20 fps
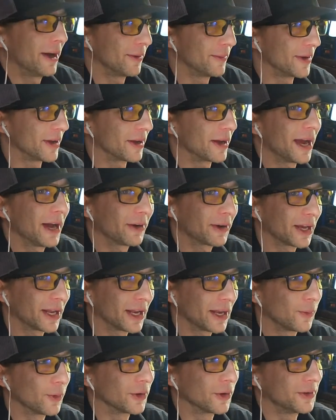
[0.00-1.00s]
how can I
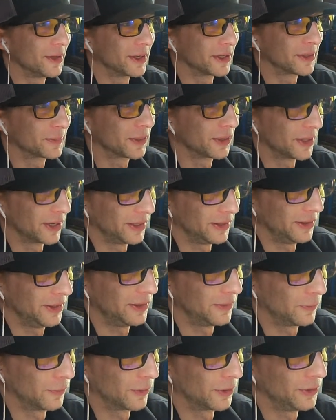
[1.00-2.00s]
word this politely
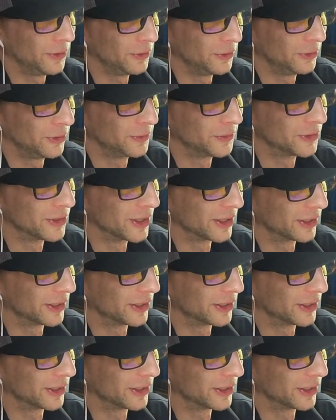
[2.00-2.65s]
where YouTube's not going